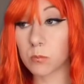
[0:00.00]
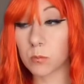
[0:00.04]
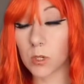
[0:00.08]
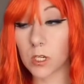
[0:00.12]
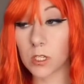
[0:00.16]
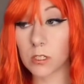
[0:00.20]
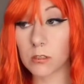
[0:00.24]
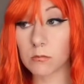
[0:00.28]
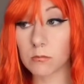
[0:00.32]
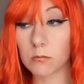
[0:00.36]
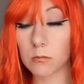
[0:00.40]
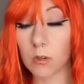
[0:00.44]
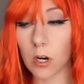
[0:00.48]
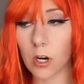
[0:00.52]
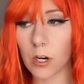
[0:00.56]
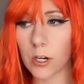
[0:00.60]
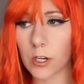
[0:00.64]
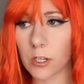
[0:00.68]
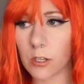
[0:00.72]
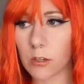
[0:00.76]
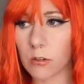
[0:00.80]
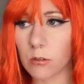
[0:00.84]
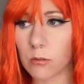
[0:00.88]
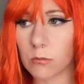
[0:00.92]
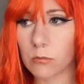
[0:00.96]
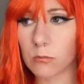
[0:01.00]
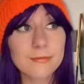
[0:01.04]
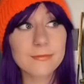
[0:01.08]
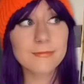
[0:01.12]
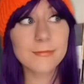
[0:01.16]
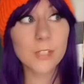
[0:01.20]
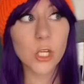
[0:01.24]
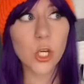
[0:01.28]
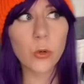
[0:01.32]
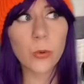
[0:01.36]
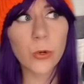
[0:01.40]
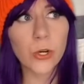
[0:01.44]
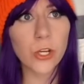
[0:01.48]
what are you?
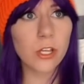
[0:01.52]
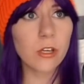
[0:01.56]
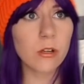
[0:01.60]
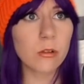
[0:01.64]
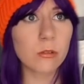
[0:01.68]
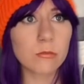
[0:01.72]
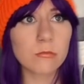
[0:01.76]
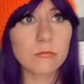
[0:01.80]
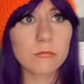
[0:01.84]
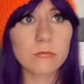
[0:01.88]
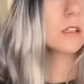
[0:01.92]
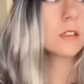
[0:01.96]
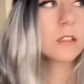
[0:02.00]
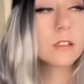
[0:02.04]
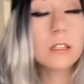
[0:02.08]
Who are you?